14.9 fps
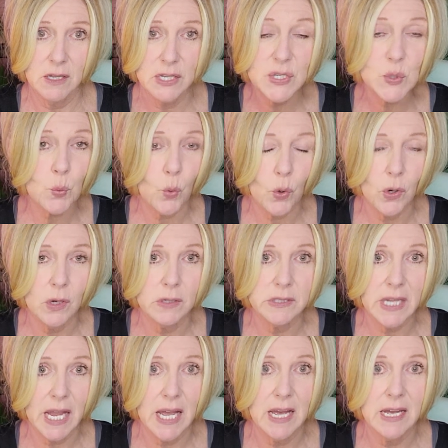in this world.
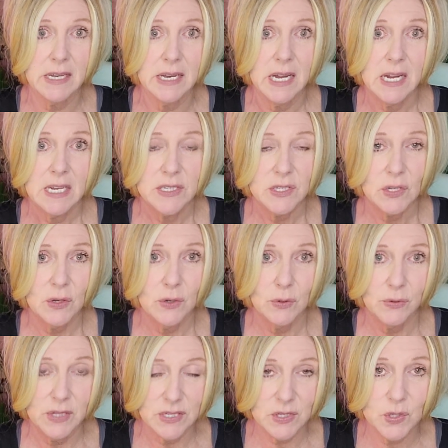And so
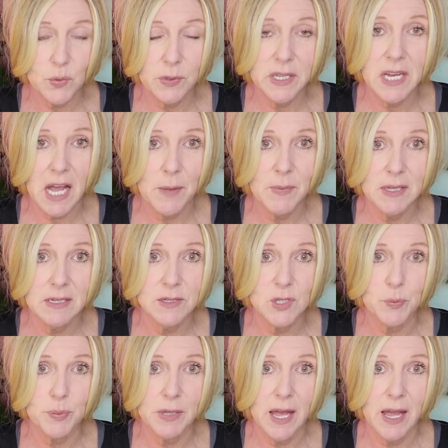this is really coming
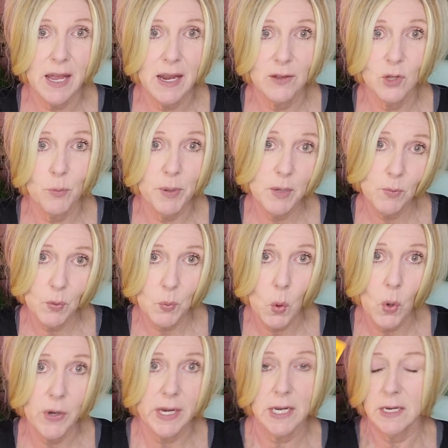into play and they're being
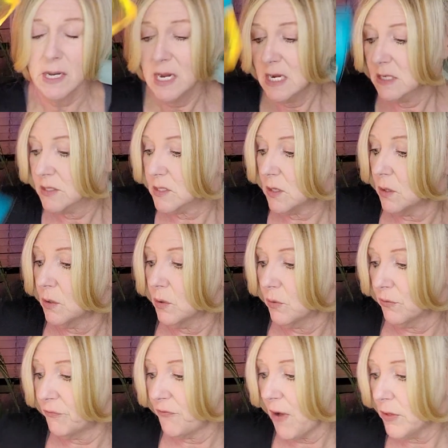rewarded. So
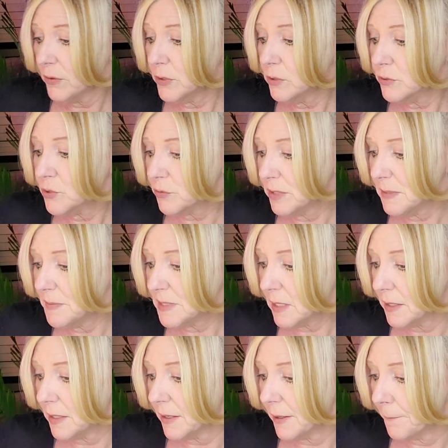follow your dreams
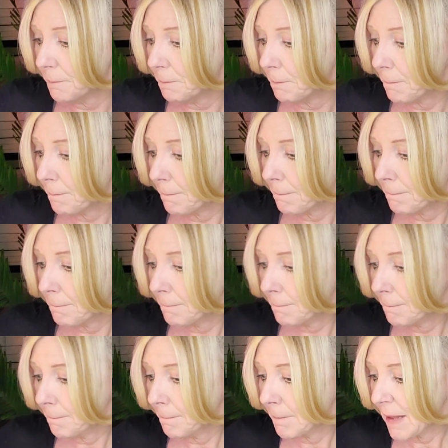on here.
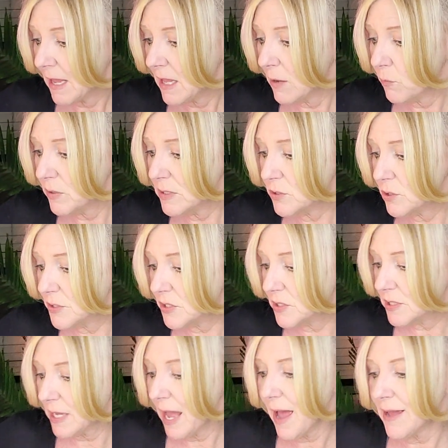It reduces,
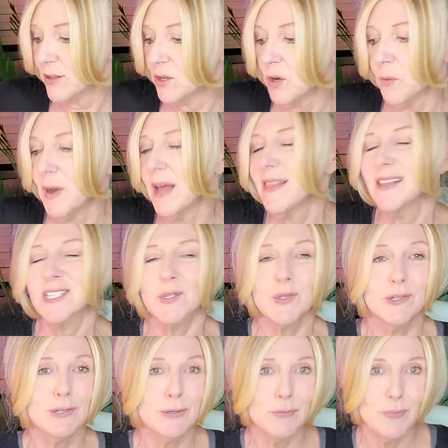yeah, you know what? This is